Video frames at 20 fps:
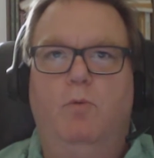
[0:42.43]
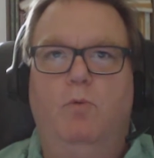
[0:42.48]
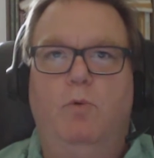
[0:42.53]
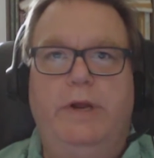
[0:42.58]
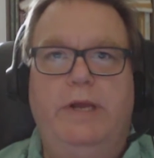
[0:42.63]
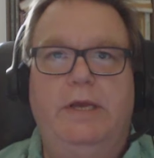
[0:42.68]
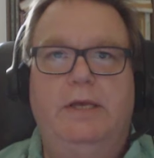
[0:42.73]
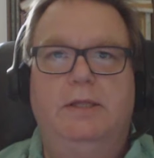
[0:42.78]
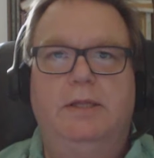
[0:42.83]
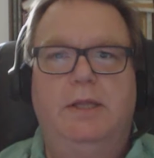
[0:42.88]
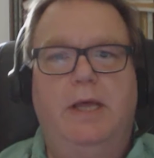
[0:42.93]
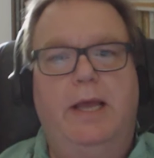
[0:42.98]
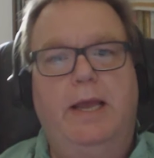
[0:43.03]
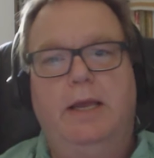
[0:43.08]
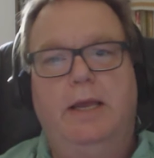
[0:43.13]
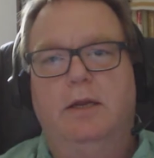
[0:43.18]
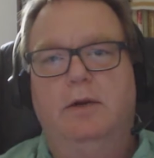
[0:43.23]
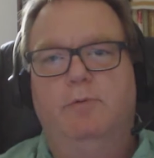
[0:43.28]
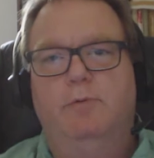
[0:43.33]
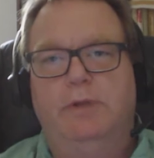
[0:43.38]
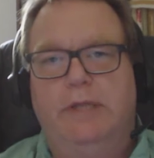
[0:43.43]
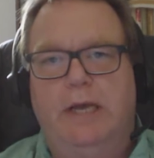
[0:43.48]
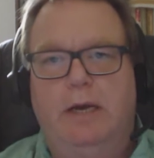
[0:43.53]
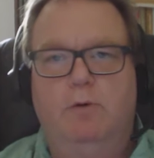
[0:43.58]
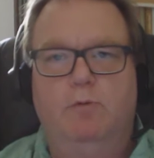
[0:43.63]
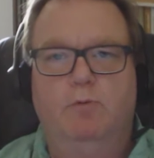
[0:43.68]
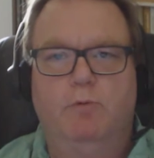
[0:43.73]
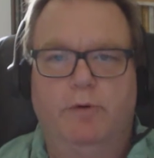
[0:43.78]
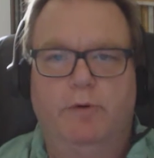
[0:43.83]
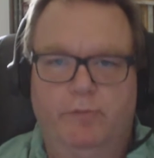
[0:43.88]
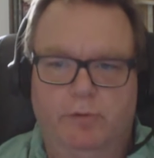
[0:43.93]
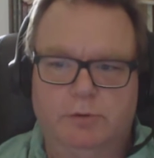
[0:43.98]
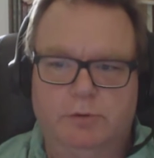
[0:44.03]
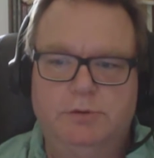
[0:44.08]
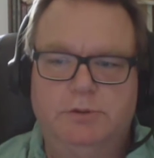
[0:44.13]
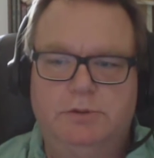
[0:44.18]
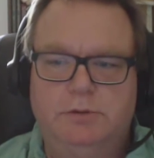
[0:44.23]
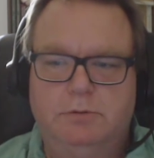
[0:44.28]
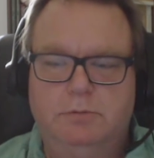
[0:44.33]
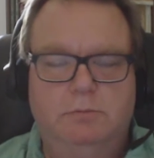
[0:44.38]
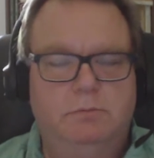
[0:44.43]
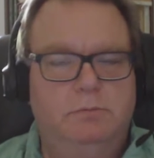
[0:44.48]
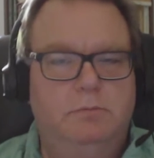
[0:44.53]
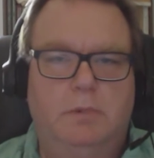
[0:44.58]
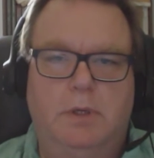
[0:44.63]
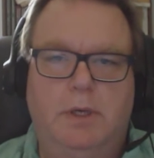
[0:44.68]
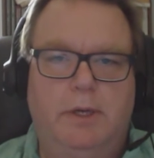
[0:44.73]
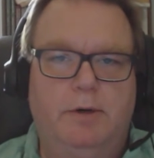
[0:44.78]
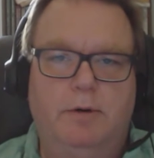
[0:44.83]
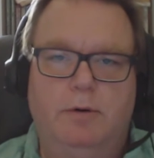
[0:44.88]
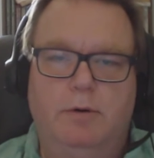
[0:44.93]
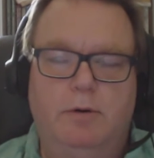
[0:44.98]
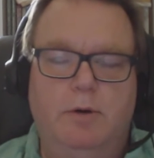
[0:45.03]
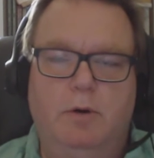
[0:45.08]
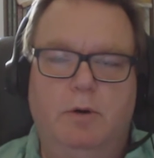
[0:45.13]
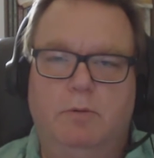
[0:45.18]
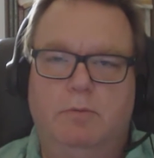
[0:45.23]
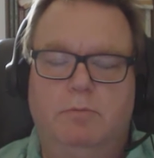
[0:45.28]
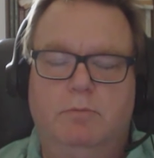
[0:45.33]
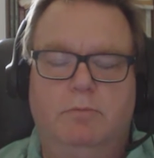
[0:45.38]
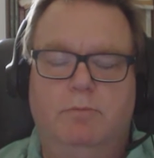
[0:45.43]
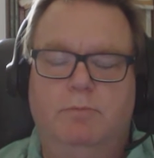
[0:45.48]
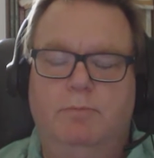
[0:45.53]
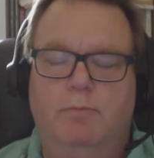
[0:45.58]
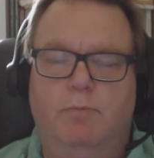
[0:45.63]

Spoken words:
with and without rivers. I don't know